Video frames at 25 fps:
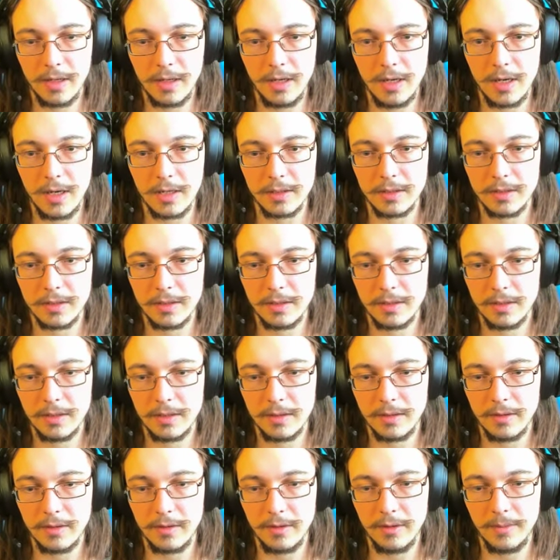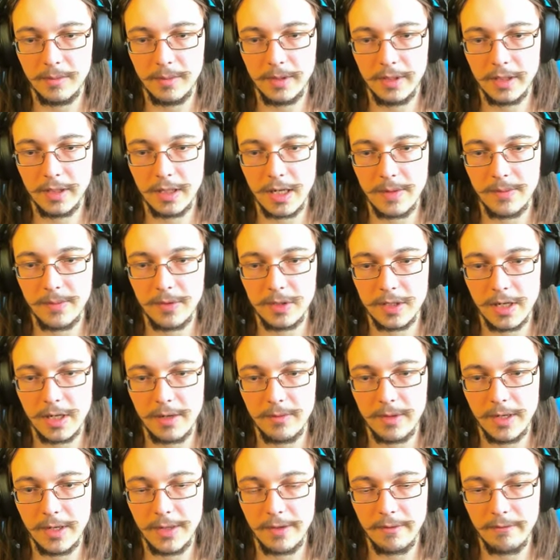yes. Are you building that bridge
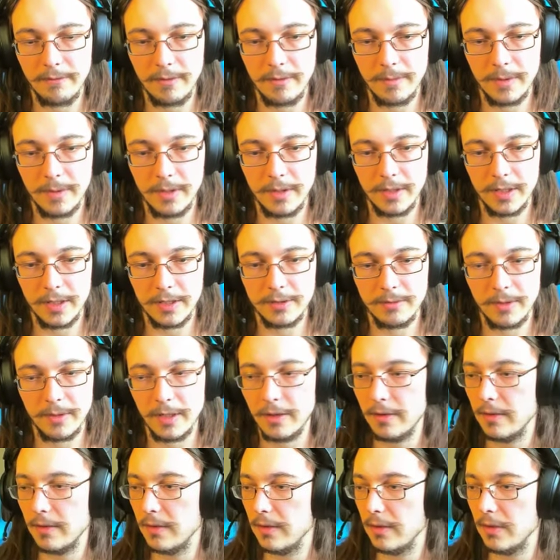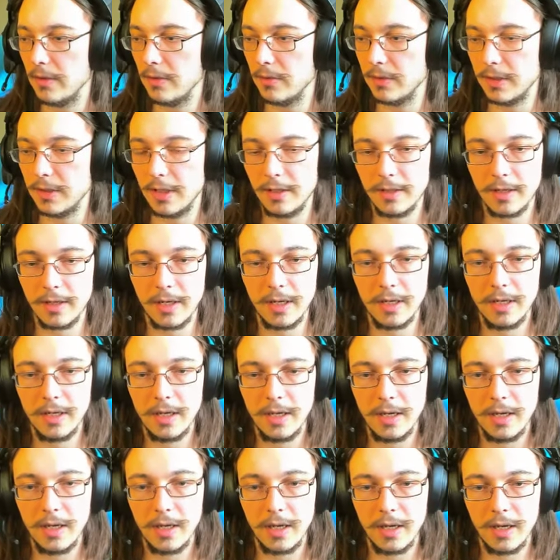that way? I thought we were building this way now. Who's the other guy?
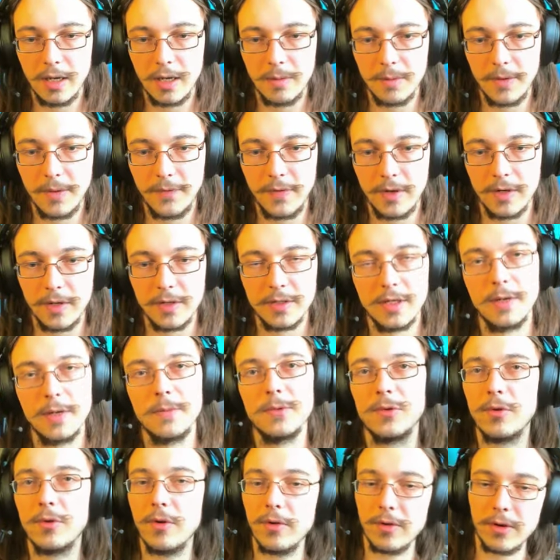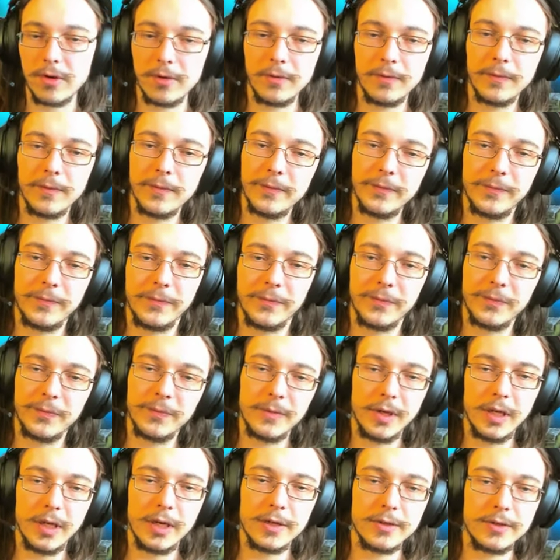Uh, my friend. His name is Croco.
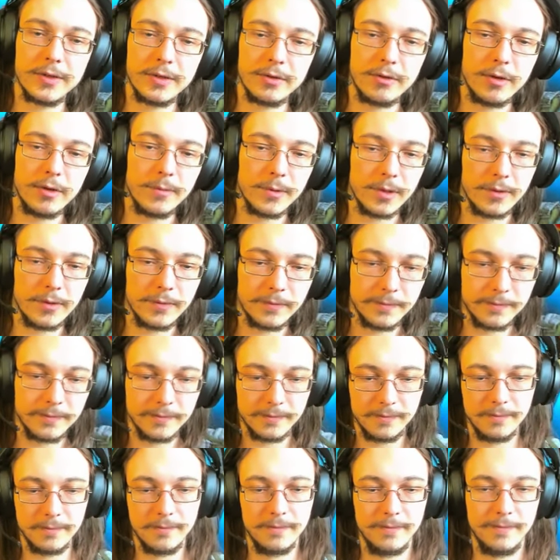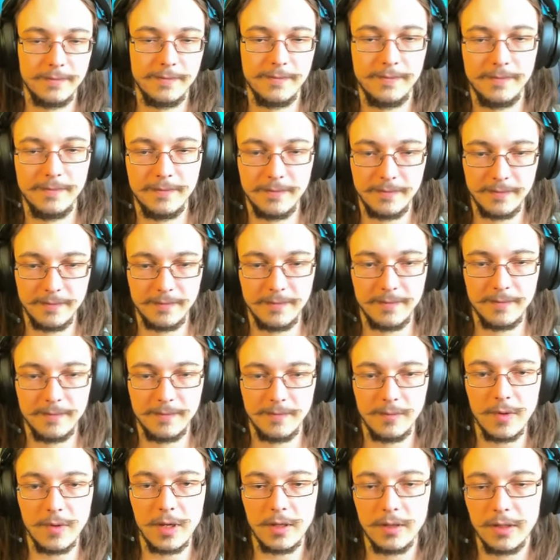He doesn't stream, though.
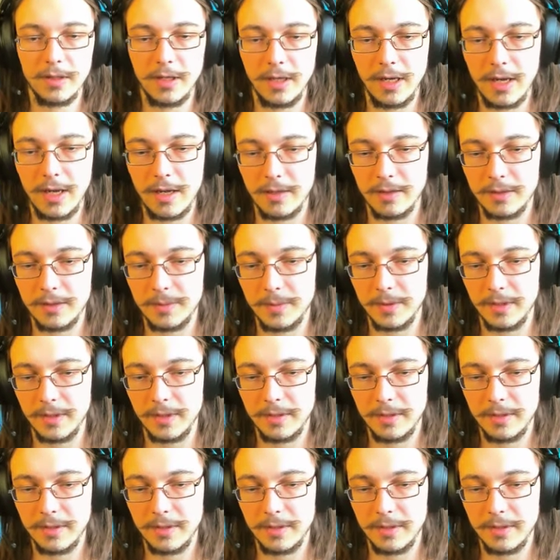Well, he has, but...